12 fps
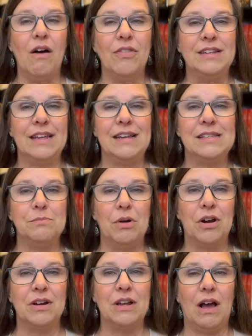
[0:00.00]
the days
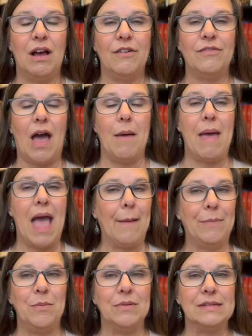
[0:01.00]
marked off. I'm
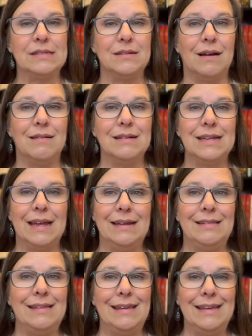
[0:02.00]
happy with the start
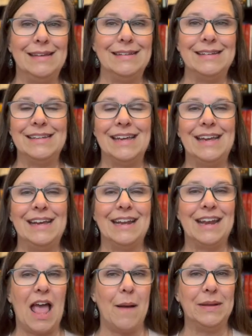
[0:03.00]
date, the end date,
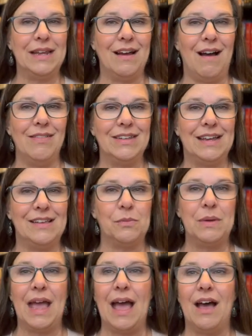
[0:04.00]
and how many holidays
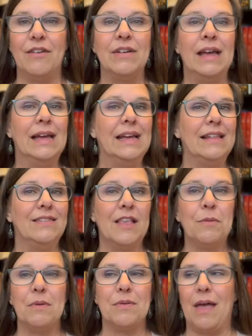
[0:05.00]
we have.
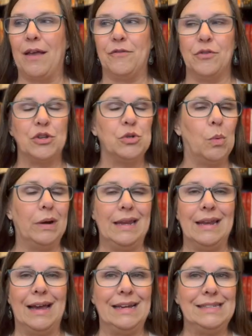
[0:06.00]
This was like for the
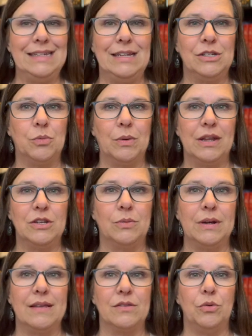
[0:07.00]

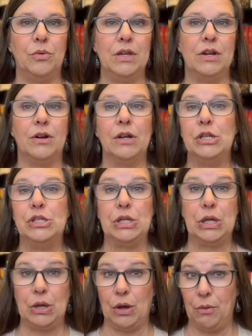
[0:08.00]
2019-2020 school year.
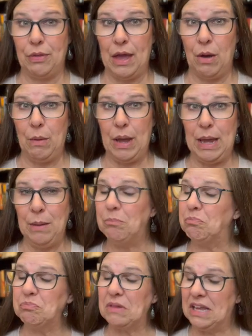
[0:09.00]
Did it go that way?
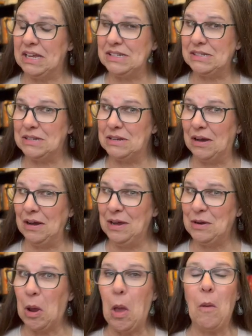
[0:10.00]
It did
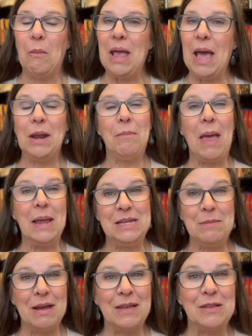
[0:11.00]
not. We had a
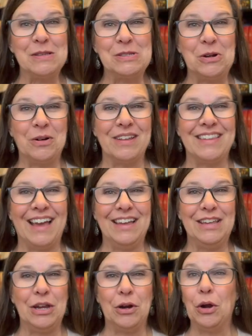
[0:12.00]
pandemic that started that
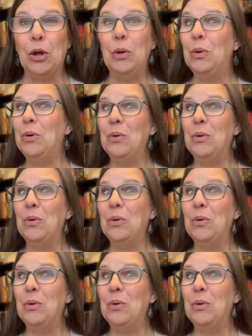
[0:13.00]
year. Who